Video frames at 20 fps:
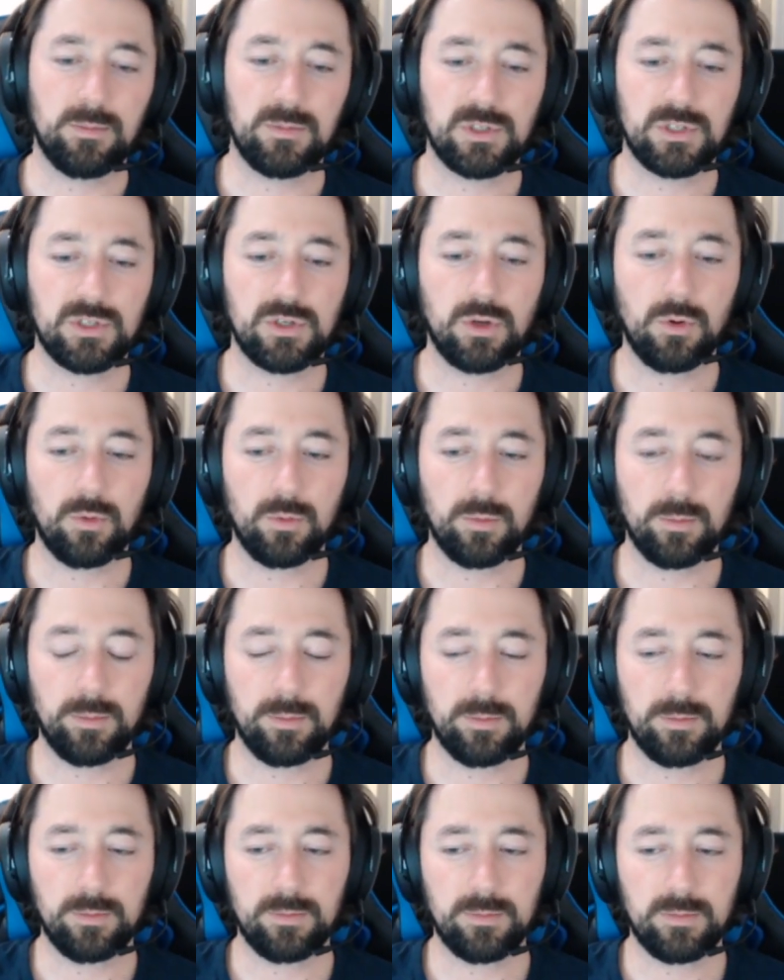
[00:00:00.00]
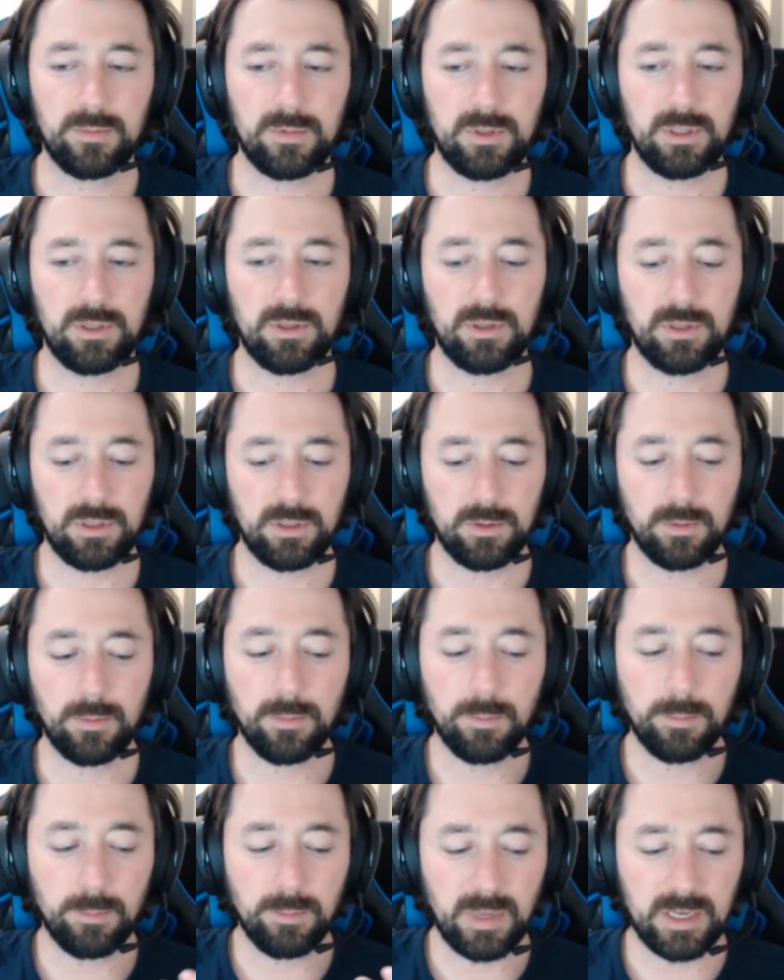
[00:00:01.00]
So
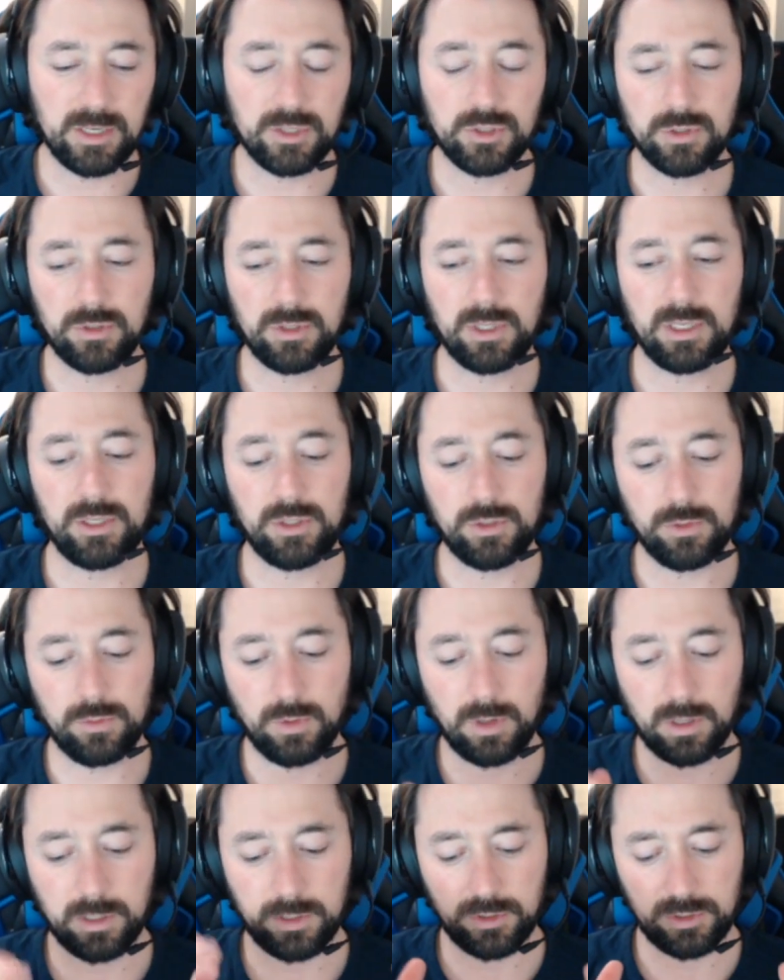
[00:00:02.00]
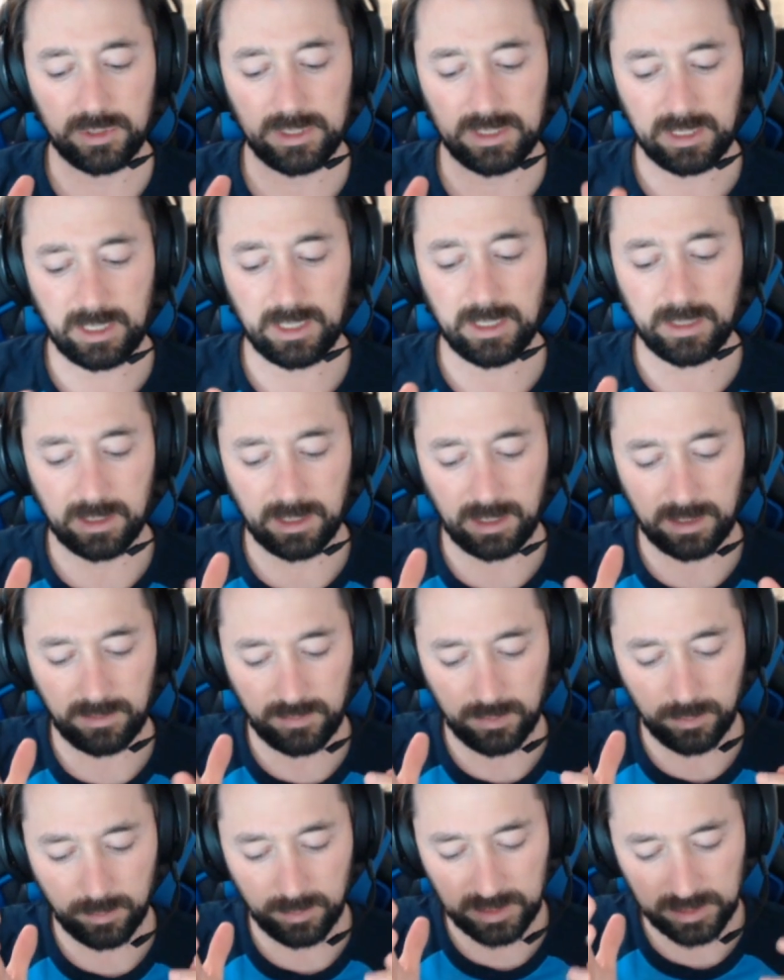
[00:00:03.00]
make sure that you understand that
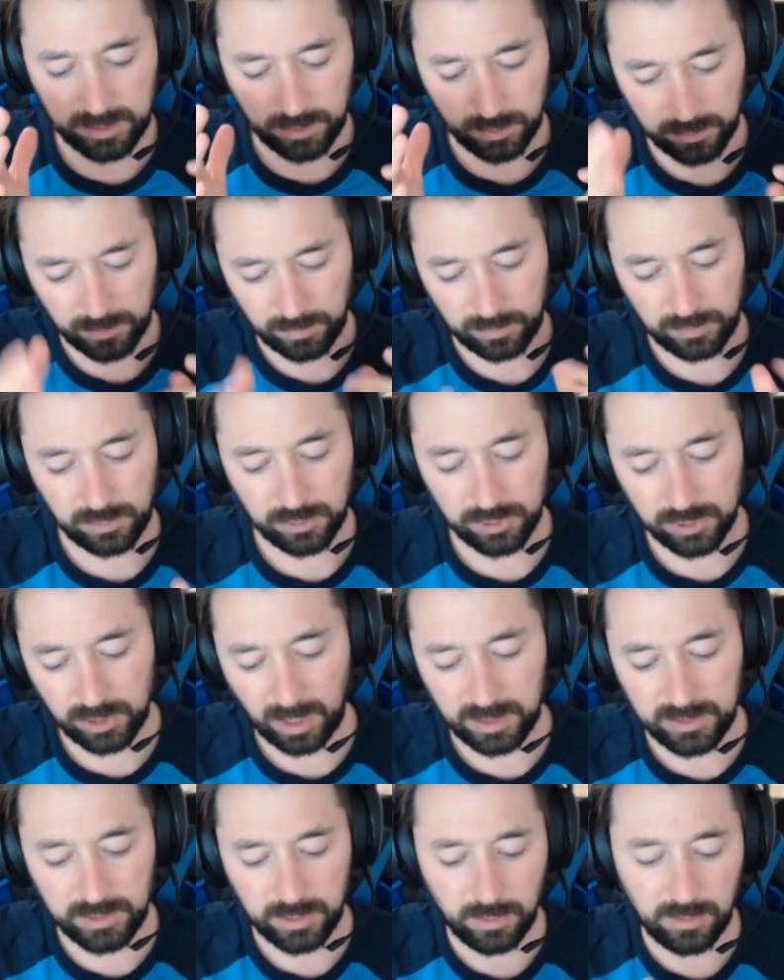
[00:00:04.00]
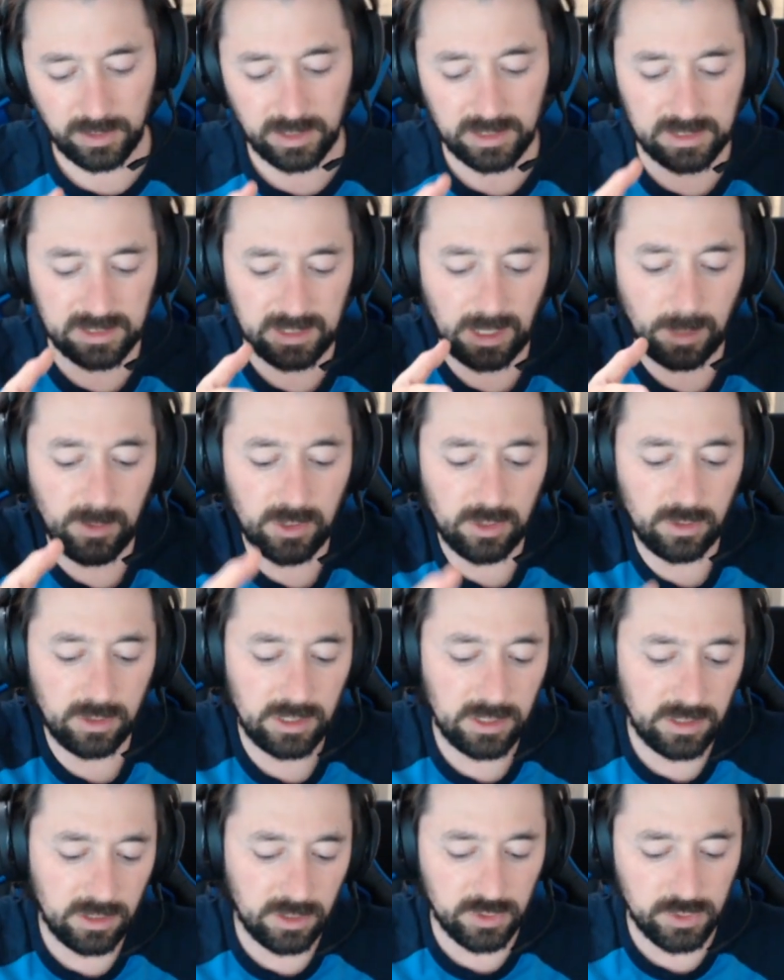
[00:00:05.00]
if you miss those first few shots, you don't get this chemical
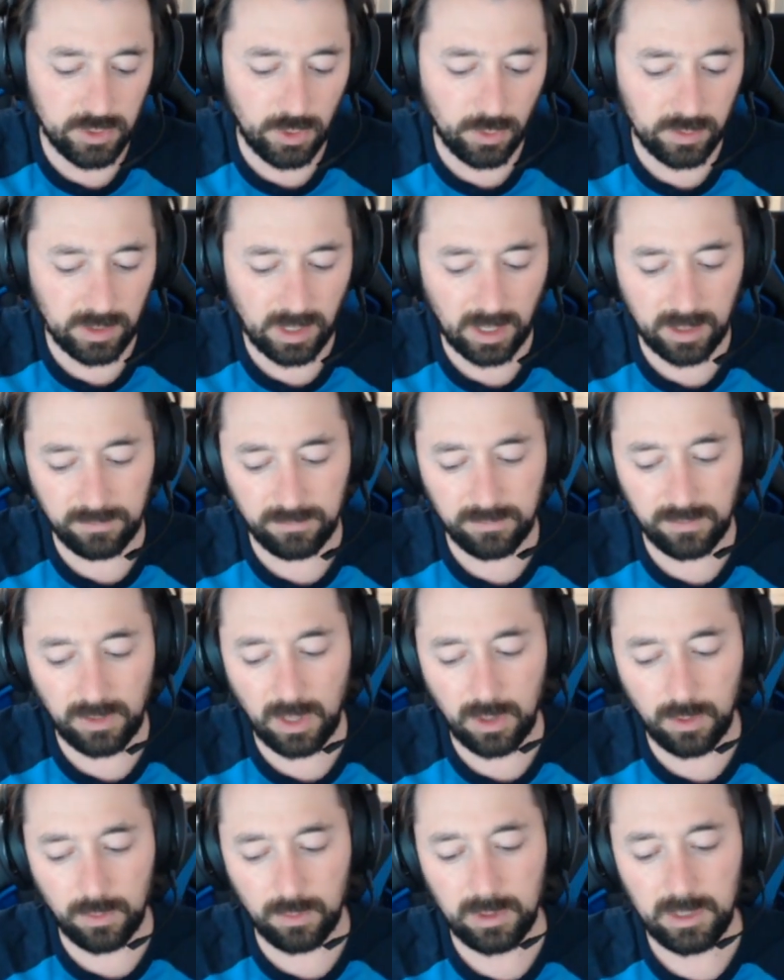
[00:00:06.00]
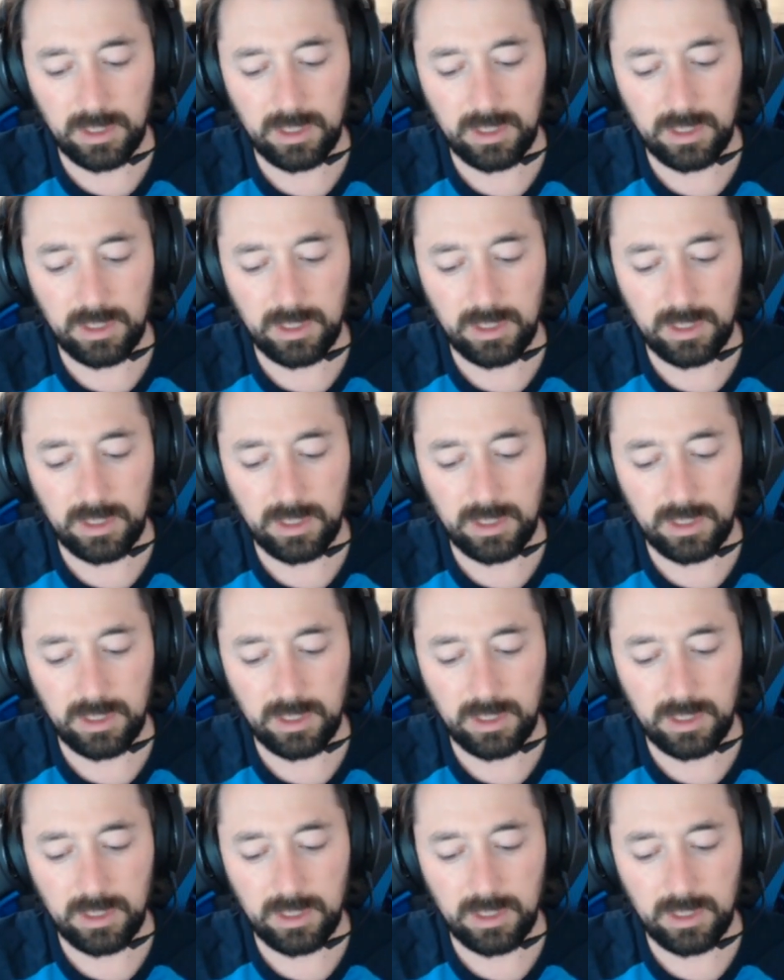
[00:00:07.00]
in the zone kind of flow.